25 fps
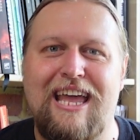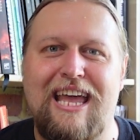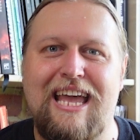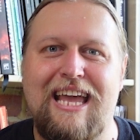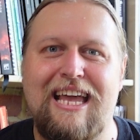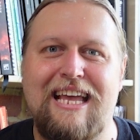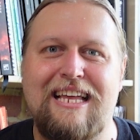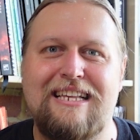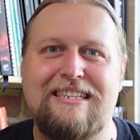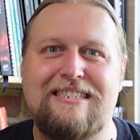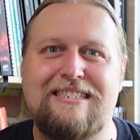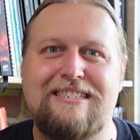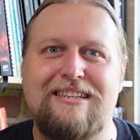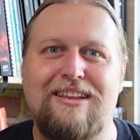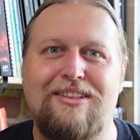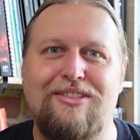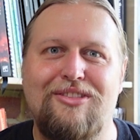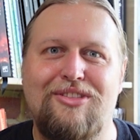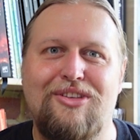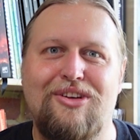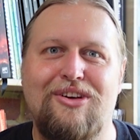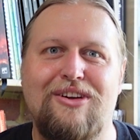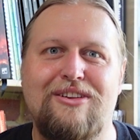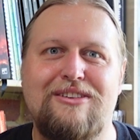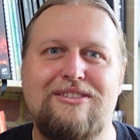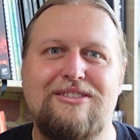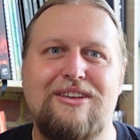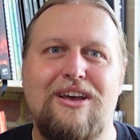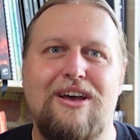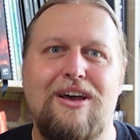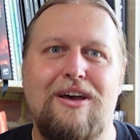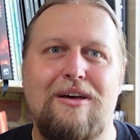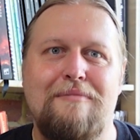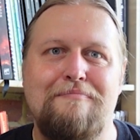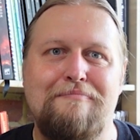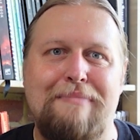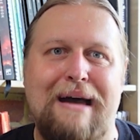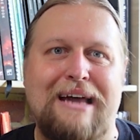is that
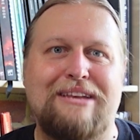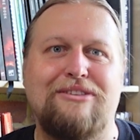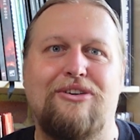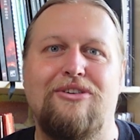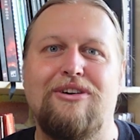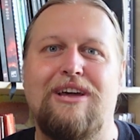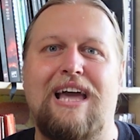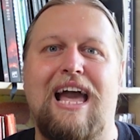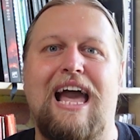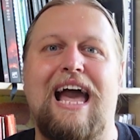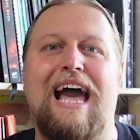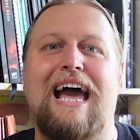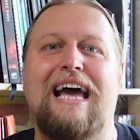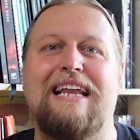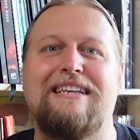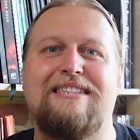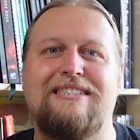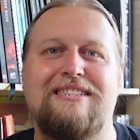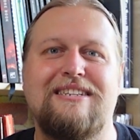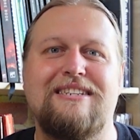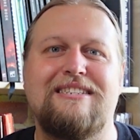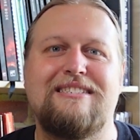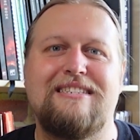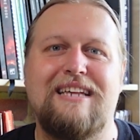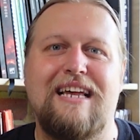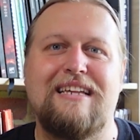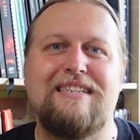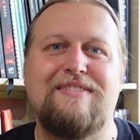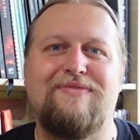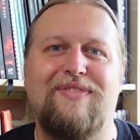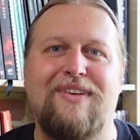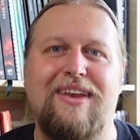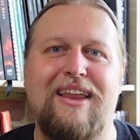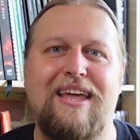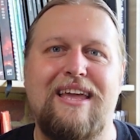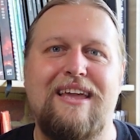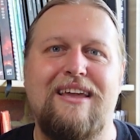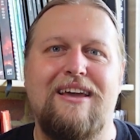Madoc had
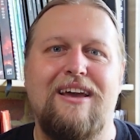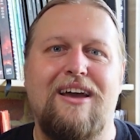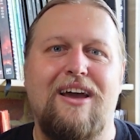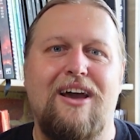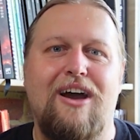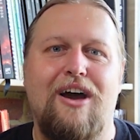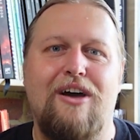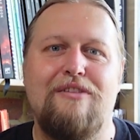successfully